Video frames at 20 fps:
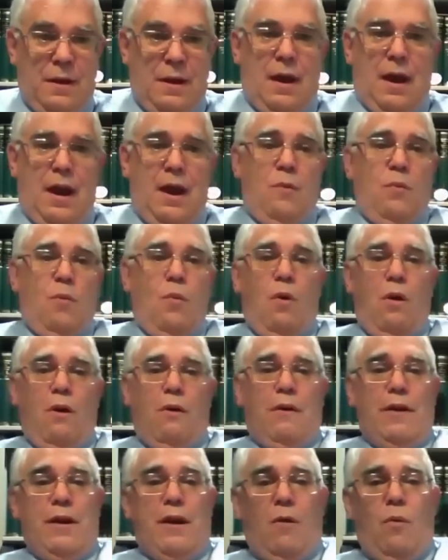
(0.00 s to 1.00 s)
And
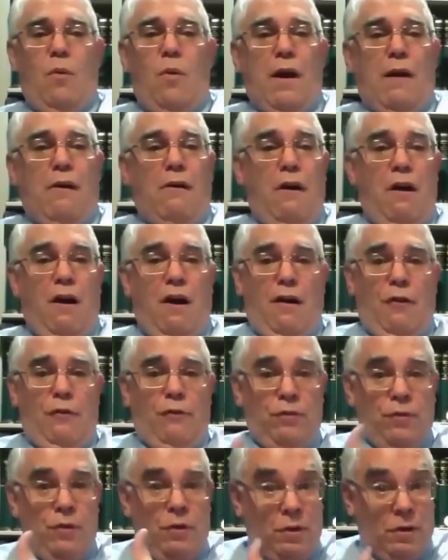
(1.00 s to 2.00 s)
Warren, aware of
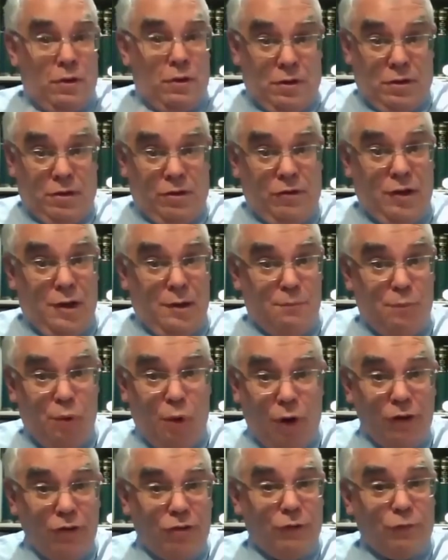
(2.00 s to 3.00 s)
the
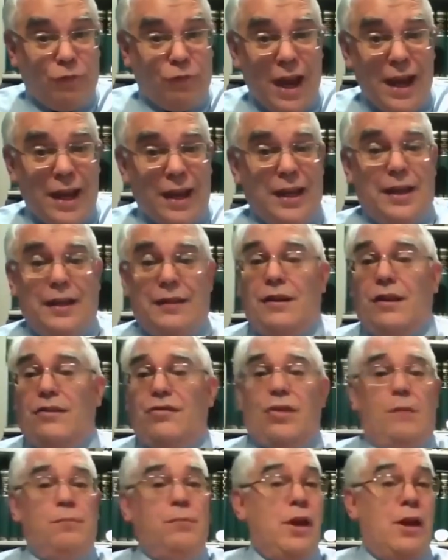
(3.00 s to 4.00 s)
importance of taking it, does
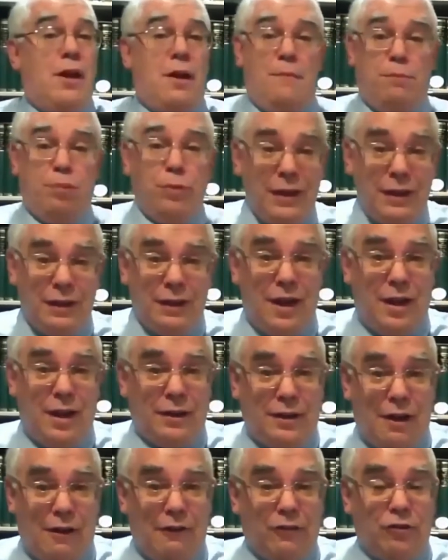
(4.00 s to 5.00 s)
something completely
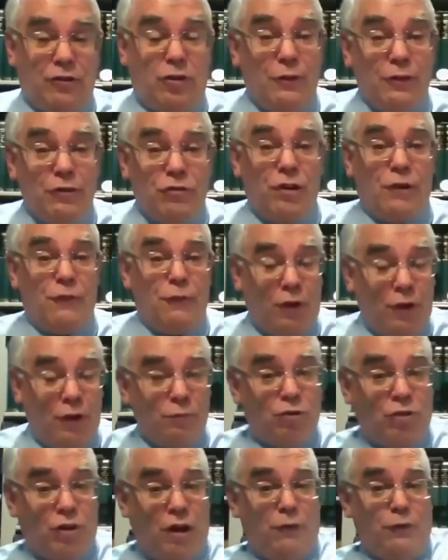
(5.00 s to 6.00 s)
uncharacteristic for
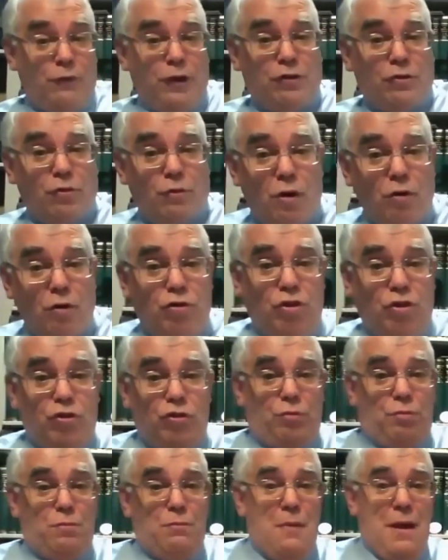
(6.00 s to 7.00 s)
himself. He throws his
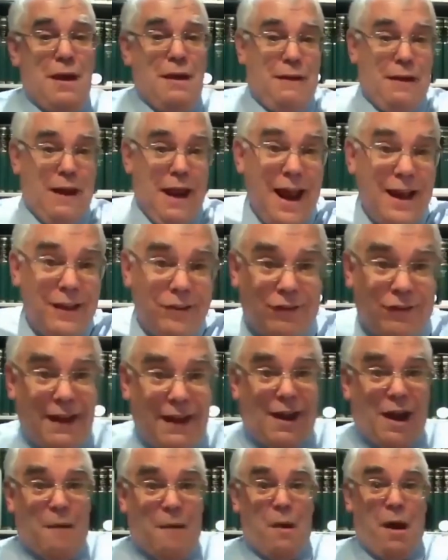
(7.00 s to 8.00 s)
men as they
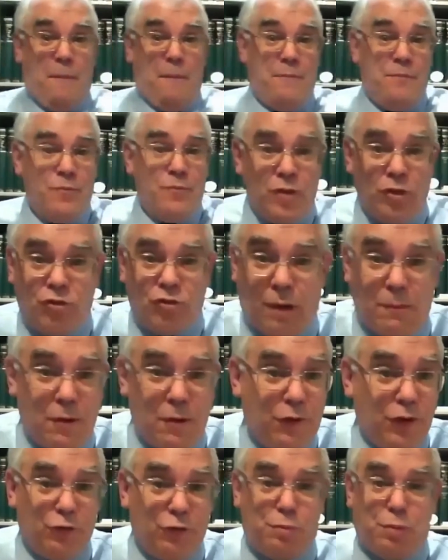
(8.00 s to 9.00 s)
come up. Some of
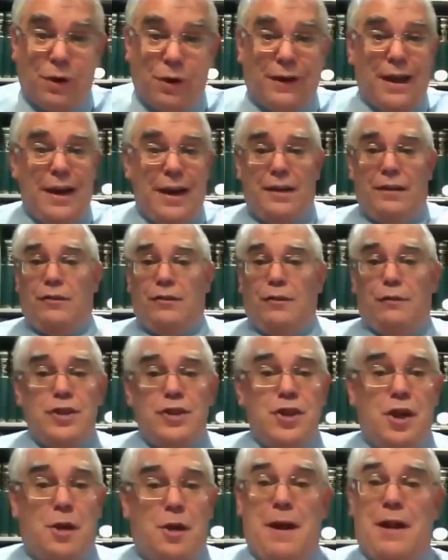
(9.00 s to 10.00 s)
his brigade and
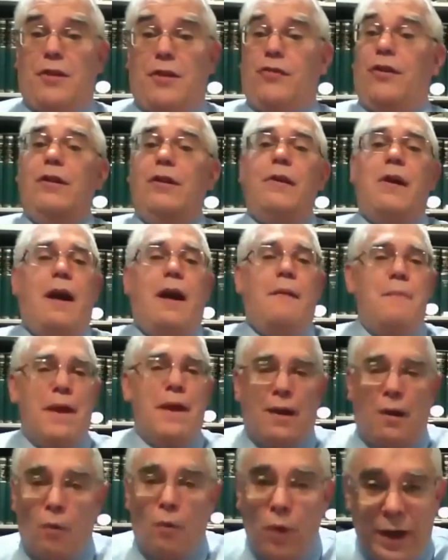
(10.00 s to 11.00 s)
division commanders say, look, our men
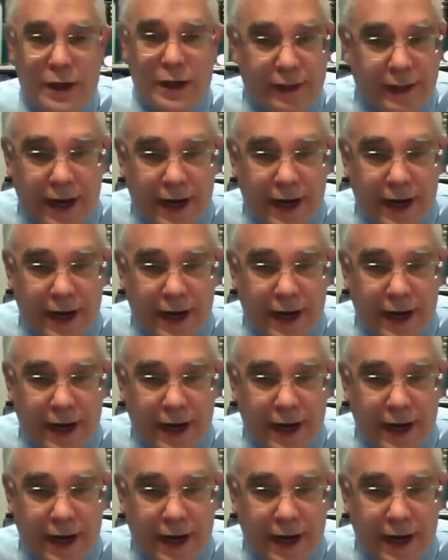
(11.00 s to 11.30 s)
are winded.